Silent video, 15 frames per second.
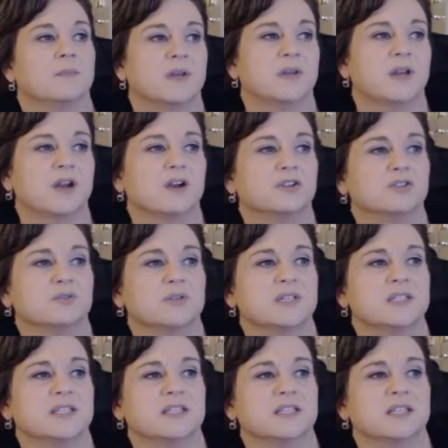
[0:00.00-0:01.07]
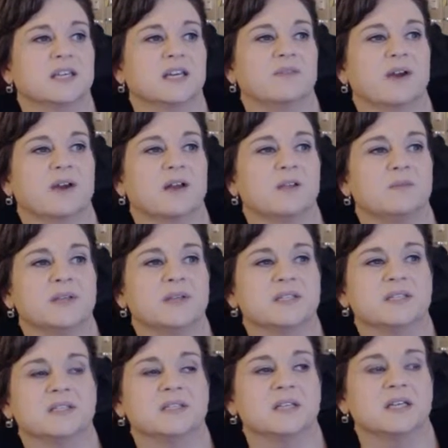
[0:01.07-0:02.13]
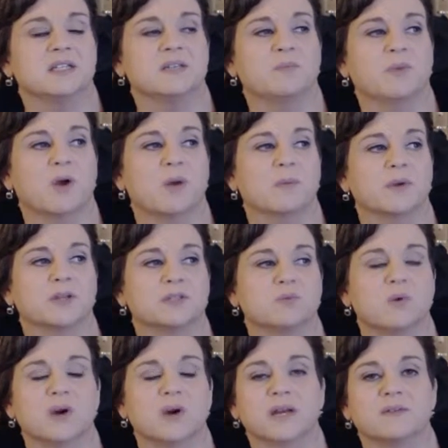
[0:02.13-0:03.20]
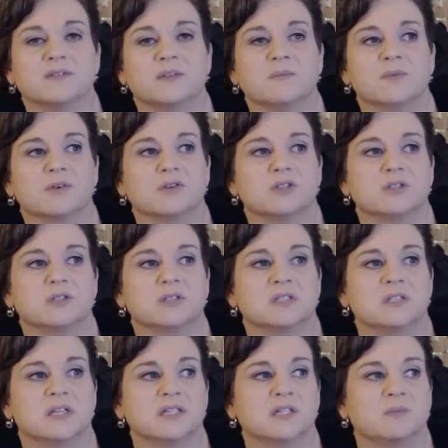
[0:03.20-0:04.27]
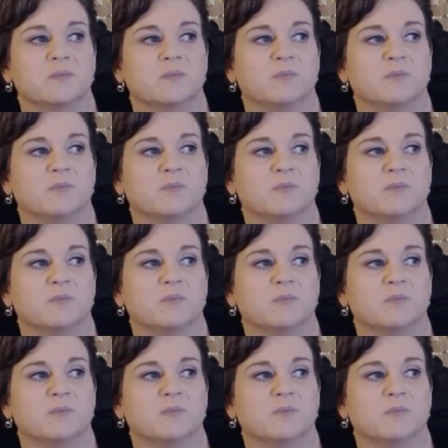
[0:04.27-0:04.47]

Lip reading: Characteristics that give elements distinctive properties. What gives them their distinctive